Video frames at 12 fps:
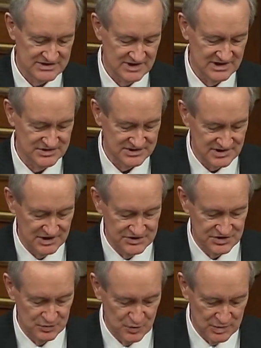
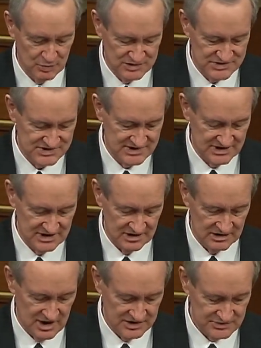legislation we would see launch